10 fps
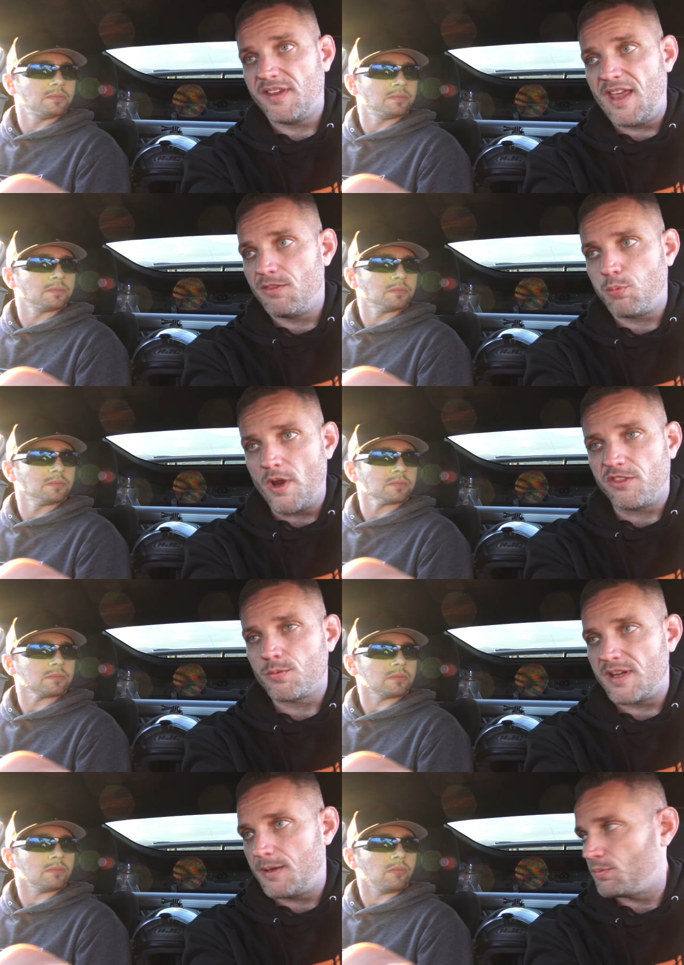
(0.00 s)
Speaker 1: gained point
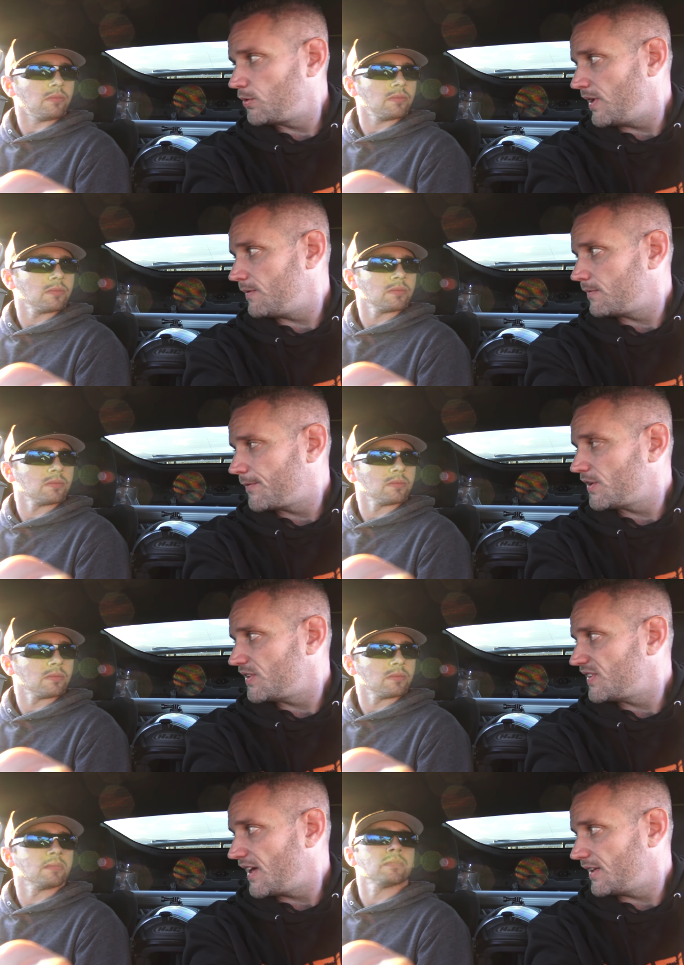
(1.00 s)
three between
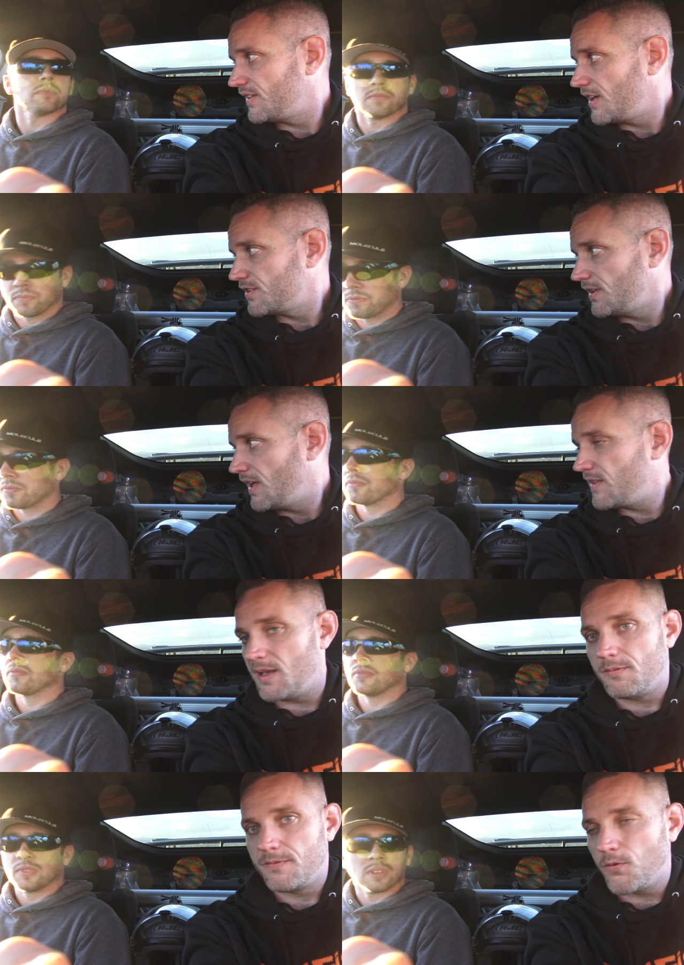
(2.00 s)
first and second session, and
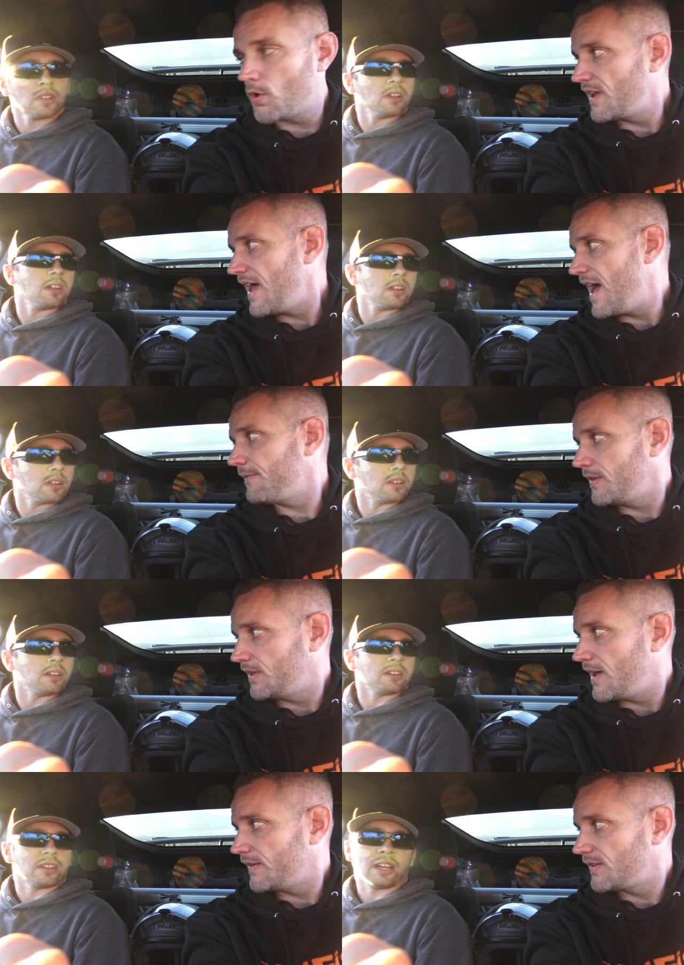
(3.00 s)
then four and a half on the
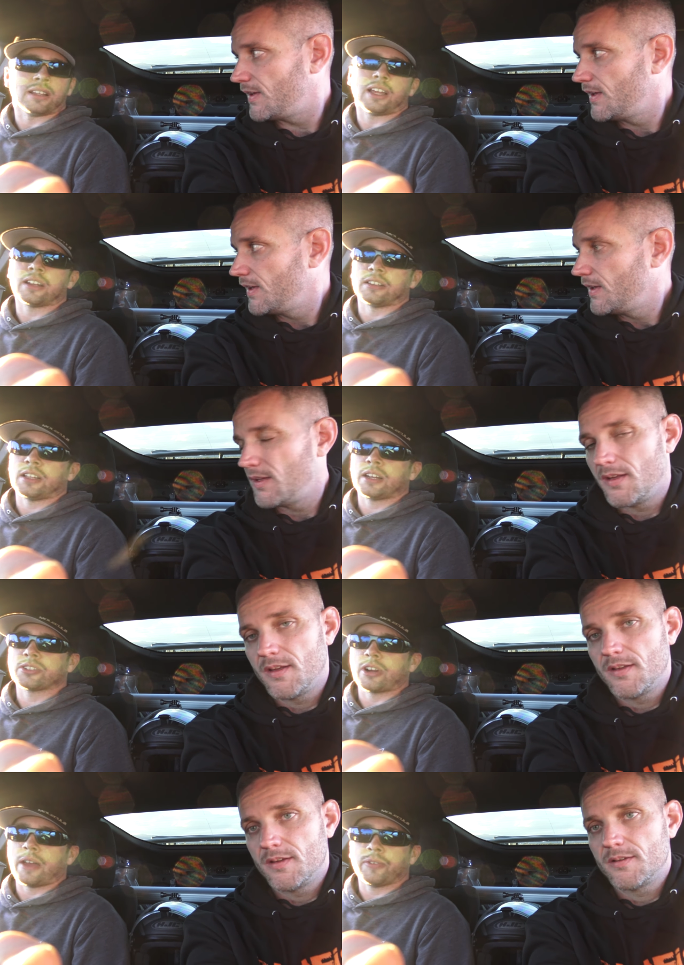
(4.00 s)
last.
Speaker 2: Yeah, a lot of lot
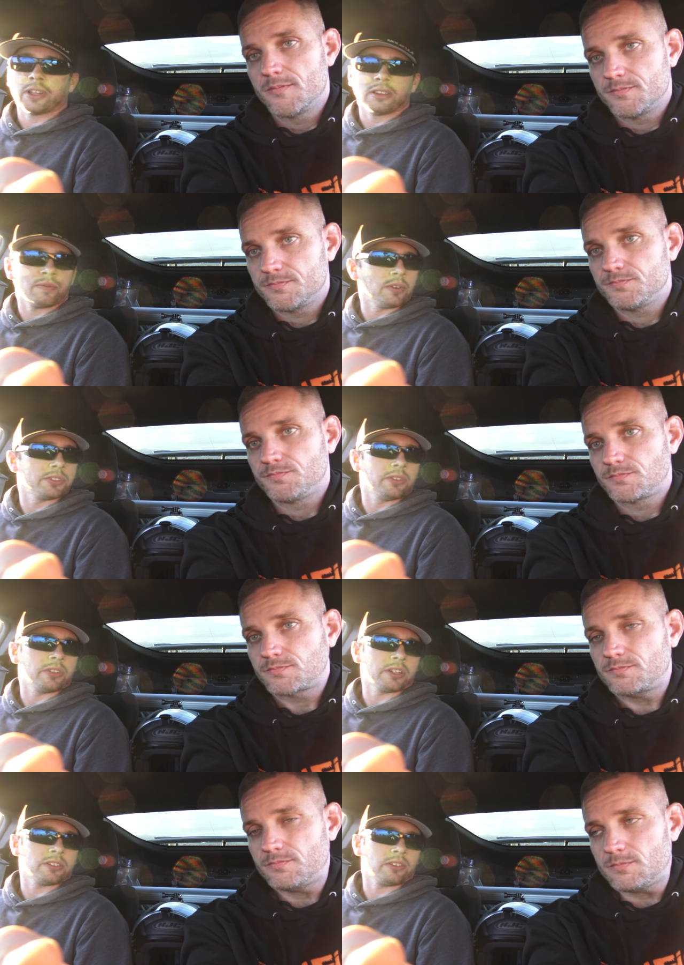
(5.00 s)
of traffic in the first two
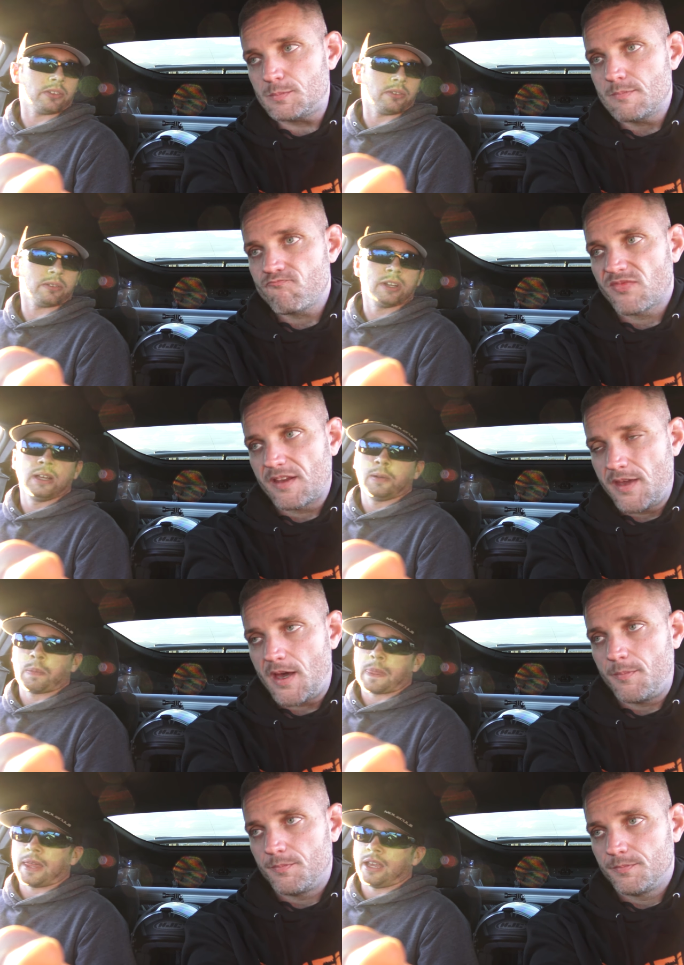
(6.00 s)
sessions too.
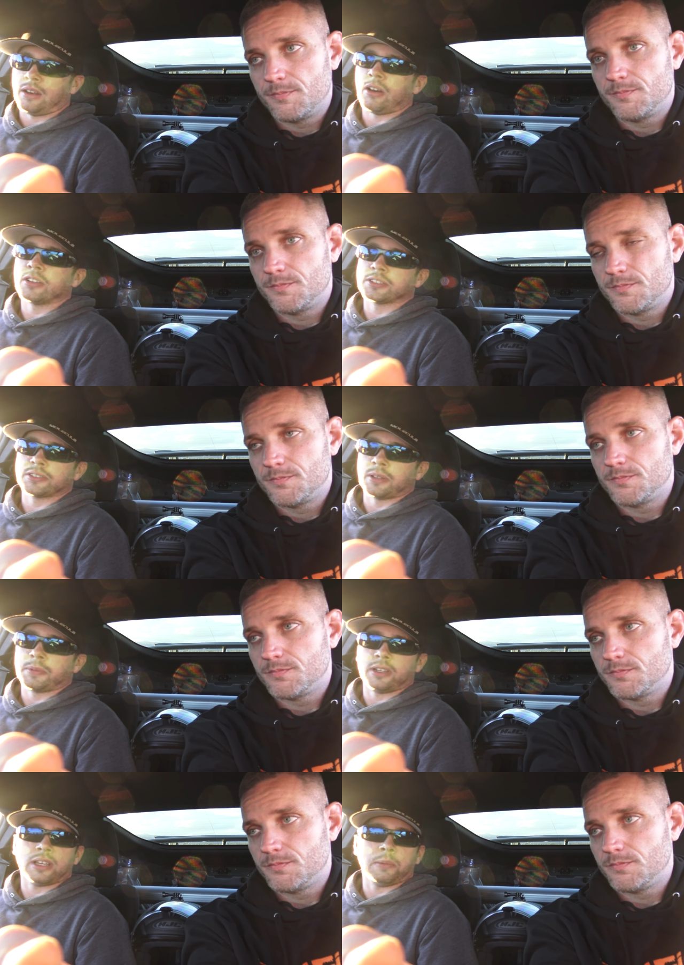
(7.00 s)
Yeah, and also
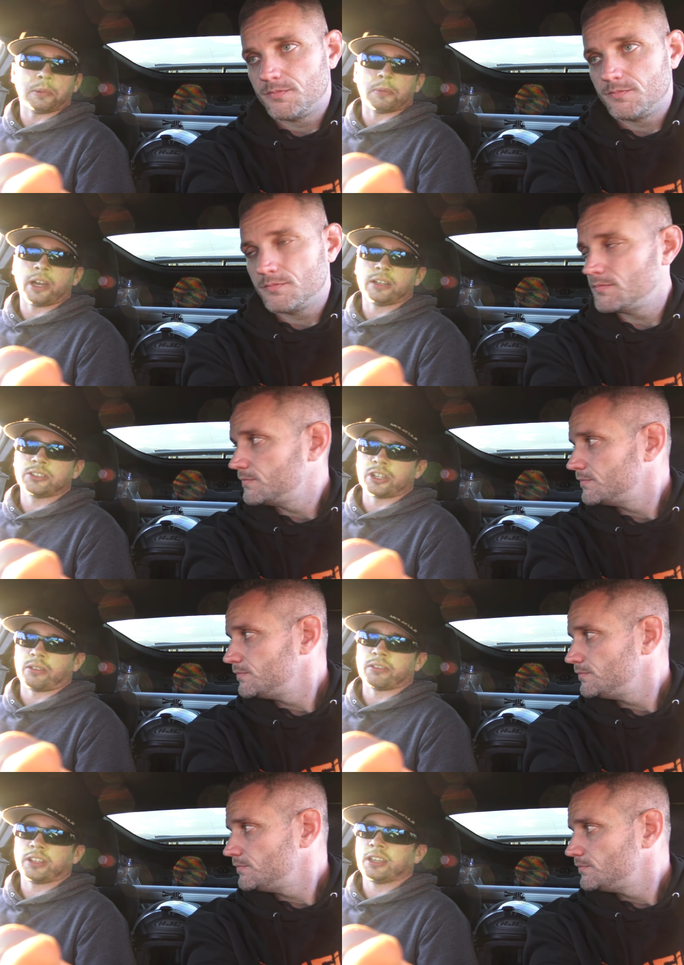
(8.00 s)
something to keep in mind
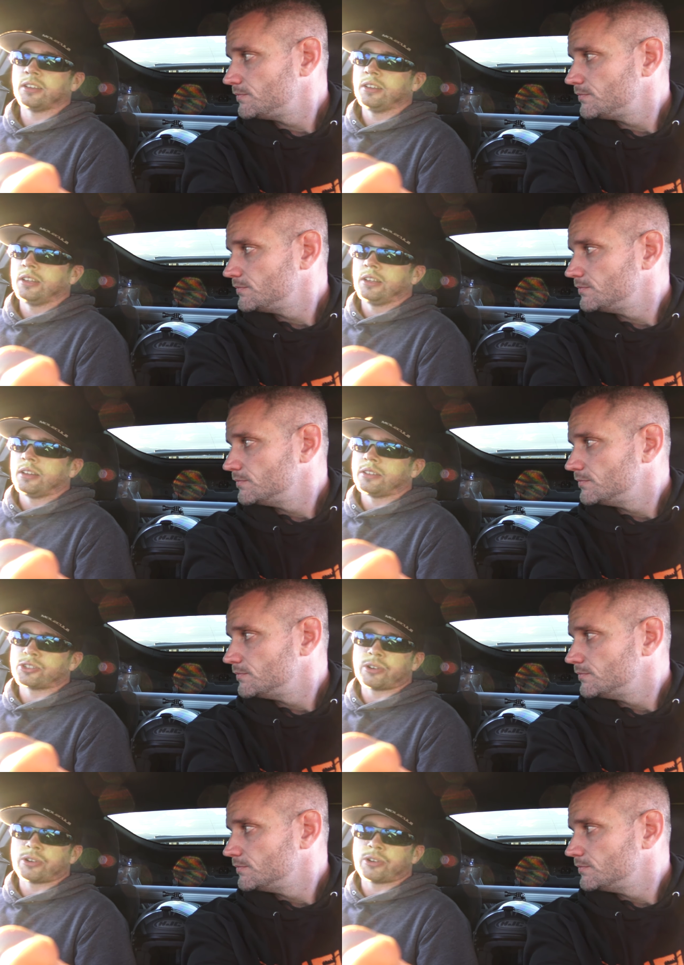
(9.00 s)
generally, the